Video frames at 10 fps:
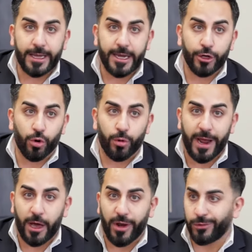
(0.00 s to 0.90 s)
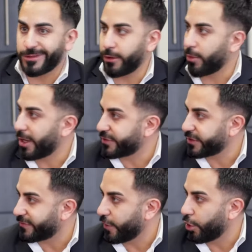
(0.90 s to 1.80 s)
In or around, I would say,
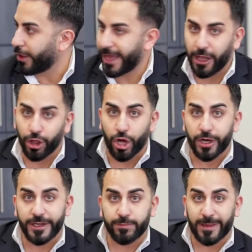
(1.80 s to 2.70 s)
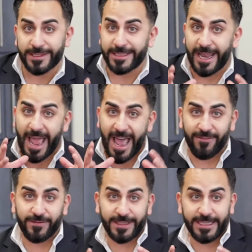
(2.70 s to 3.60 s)
Roncesvalles, a lot of these places that
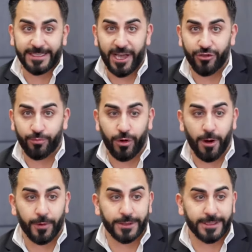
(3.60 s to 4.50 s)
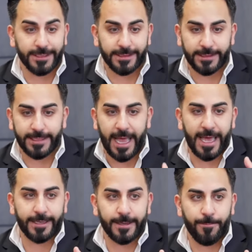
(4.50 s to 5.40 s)
have detached properties
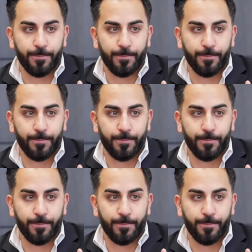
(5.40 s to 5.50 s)
that